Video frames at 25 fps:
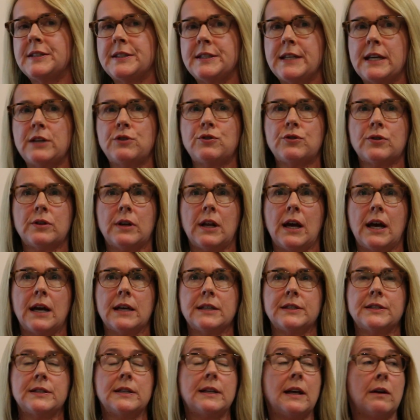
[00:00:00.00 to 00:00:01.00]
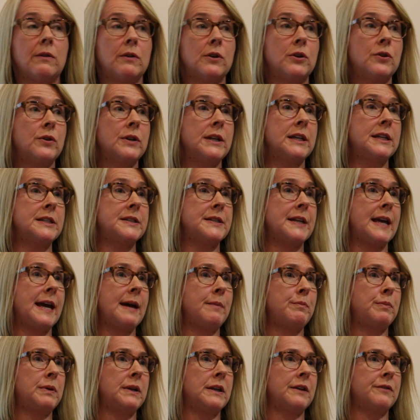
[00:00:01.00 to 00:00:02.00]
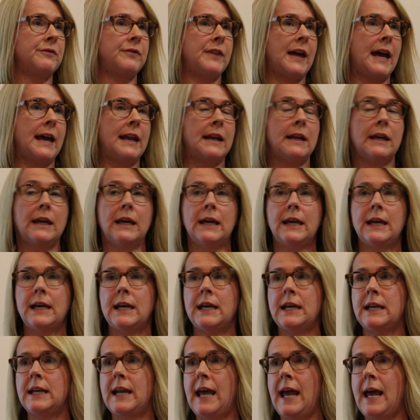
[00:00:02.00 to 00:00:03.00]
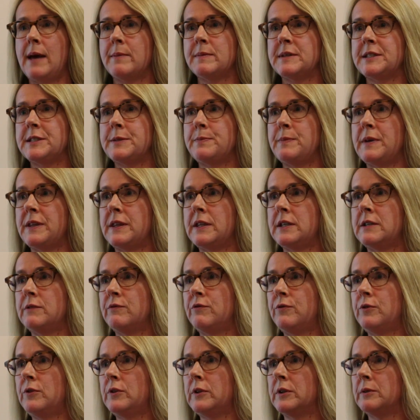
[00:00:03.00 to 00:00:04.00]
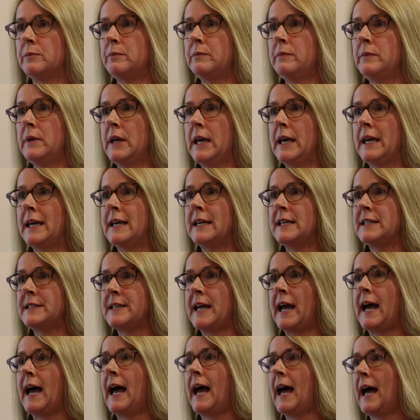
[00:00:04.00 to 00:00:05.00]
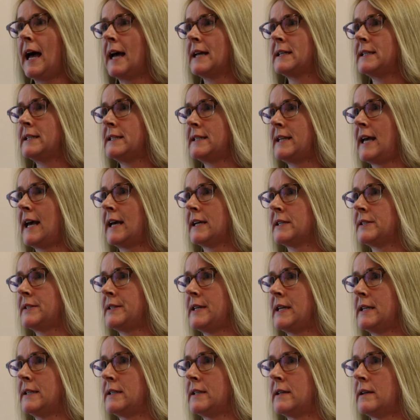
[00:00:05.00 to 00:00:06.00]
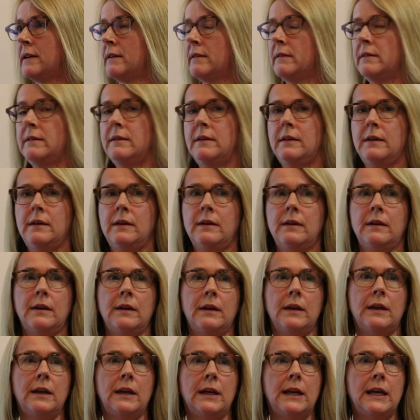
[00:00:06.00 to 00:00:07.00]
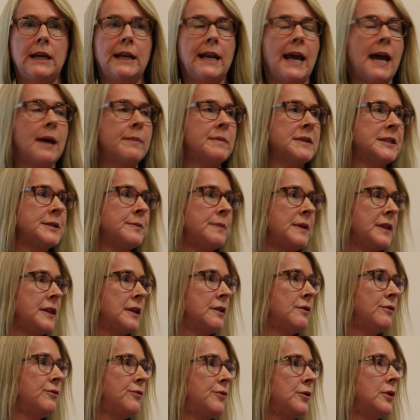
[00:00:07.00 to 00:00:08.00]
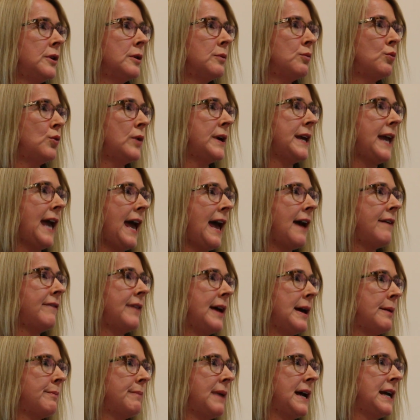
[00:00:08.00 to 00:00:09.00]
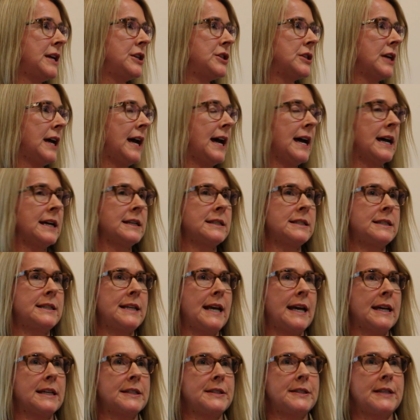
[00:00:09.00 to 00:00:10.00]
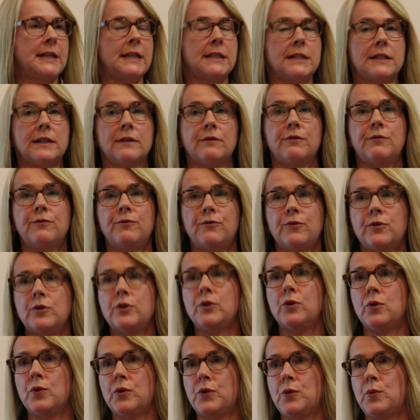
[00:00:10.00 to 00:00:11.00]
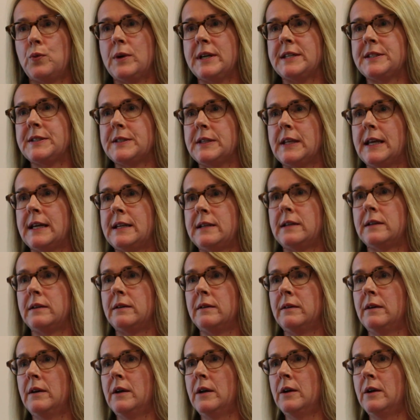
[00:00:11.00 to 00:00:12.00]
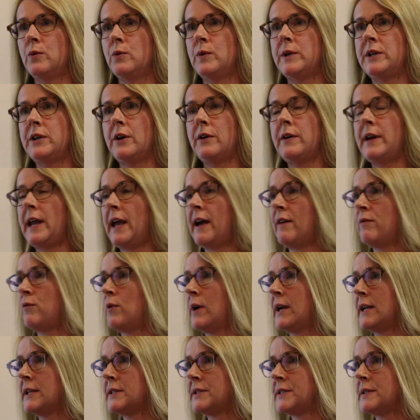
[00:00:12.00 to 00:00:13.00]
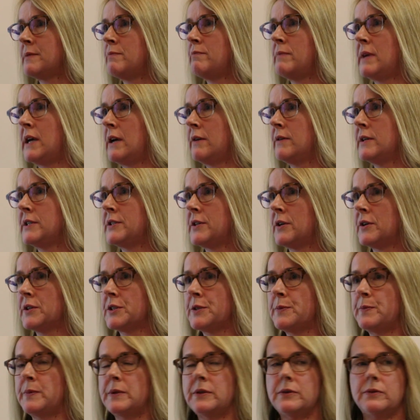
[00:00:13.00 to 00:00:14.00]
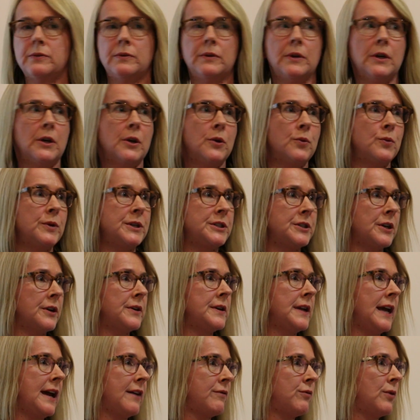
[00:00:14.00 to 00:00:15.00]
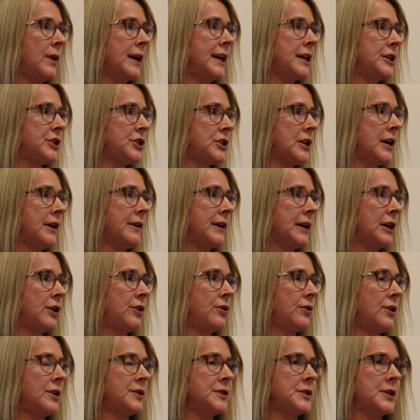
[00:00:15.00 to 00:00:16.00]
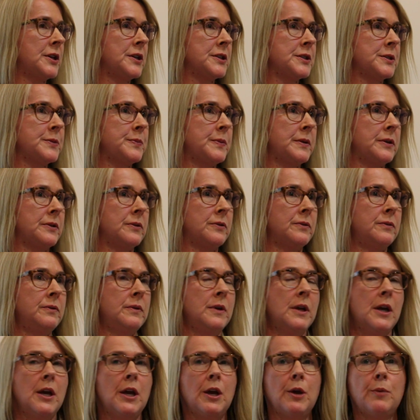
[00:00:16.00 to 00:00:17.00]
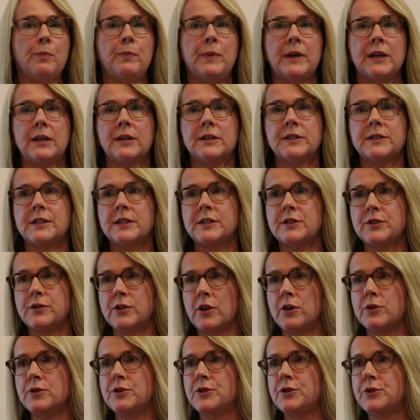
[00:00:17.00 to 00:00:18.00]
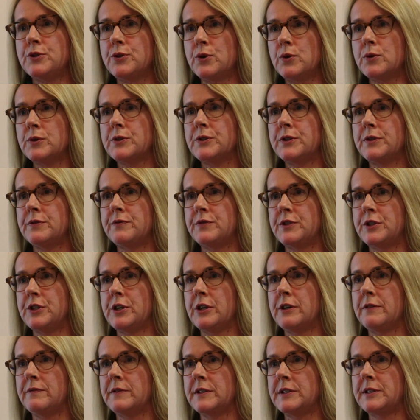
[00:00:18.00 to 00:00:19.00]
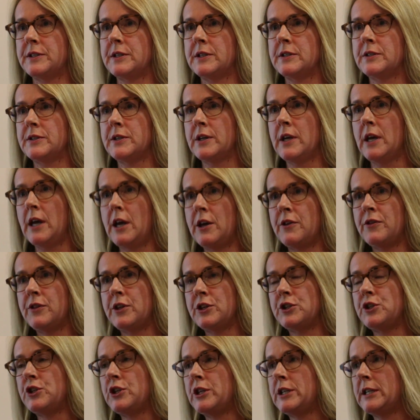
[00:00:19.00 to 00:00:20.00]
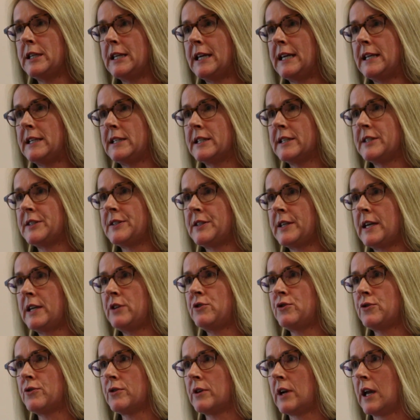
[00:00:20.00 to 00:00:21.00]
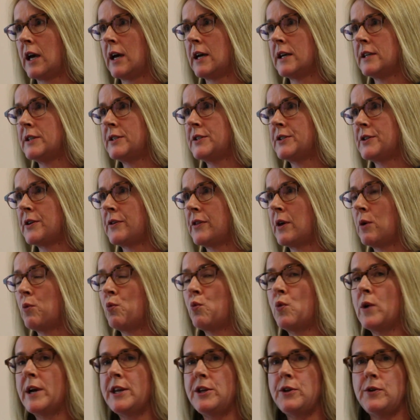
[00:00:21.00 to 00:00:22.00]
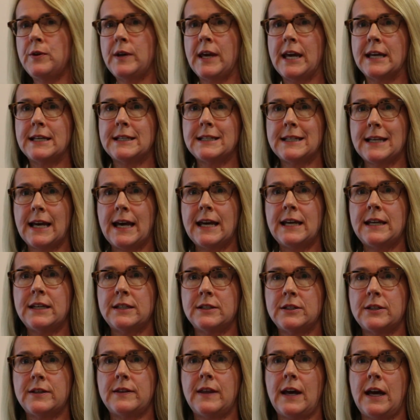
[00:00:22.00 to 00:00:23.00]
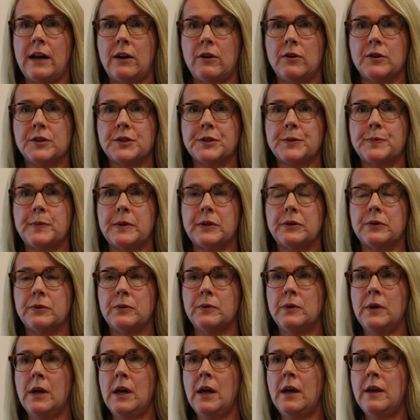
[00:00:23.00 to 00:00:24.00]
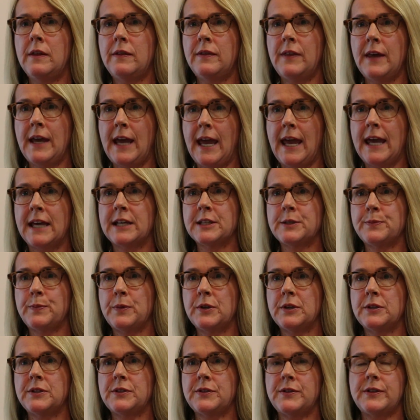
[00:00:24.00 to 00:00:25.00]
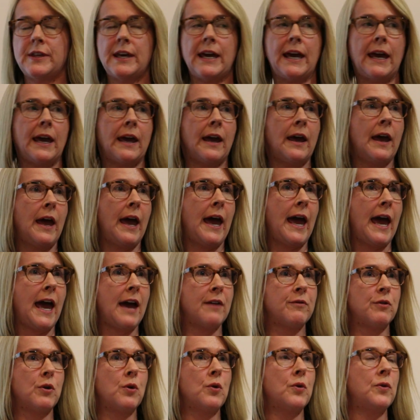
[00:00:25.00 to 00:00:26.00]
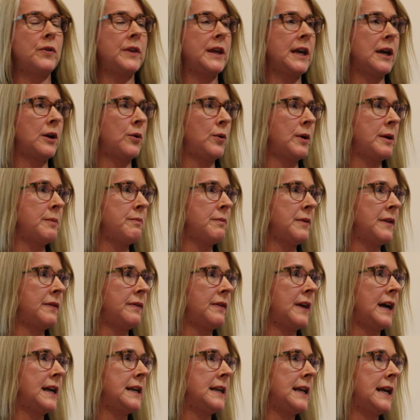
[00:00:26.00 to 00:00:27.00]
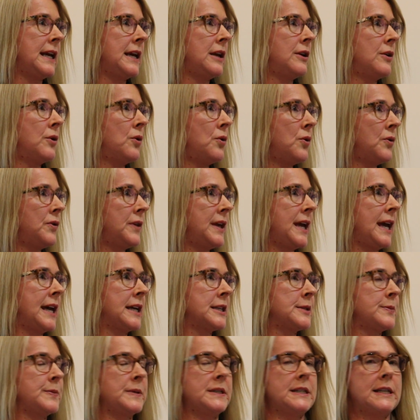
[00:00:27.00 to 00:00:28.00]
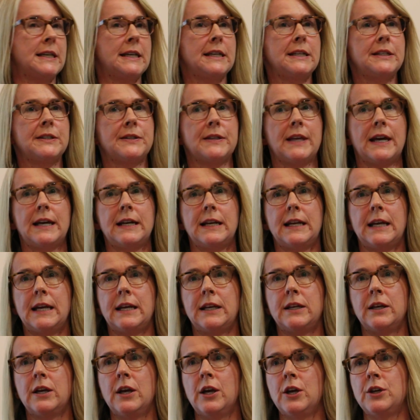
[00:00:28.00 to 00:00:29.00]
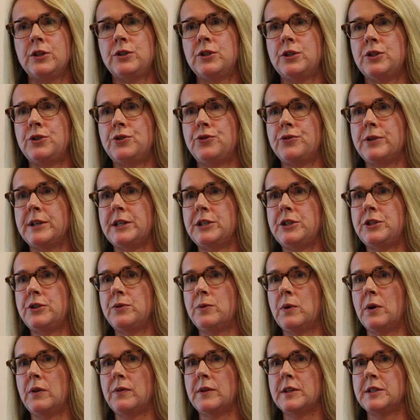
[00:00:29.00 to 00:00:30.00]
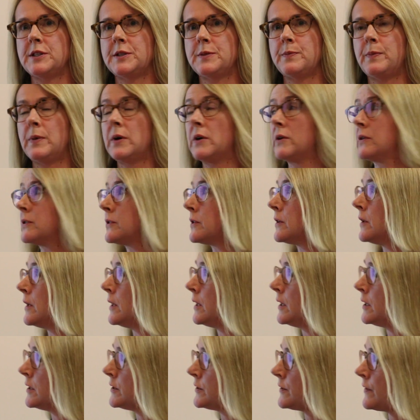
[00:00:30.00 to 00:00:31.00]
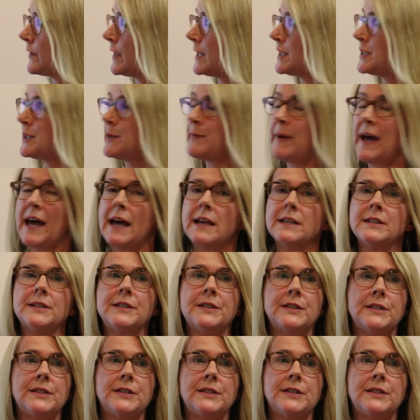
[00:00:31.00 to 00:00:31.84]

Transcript: centralise. Now, a good example of that in Hammersmith and Fulham is our heart attack centre. In Hammersmith and Fulham, we have our major heart attack centre for North West London. We don't have one at St Mary's Hospital, we don't have one at Charing Cross Hospital, because it's those sorts of services that you need to centralise so that when you get taken to that hospital, the experts there have all the equipment they need, all the expertise they need to treat you on the spot. So that's about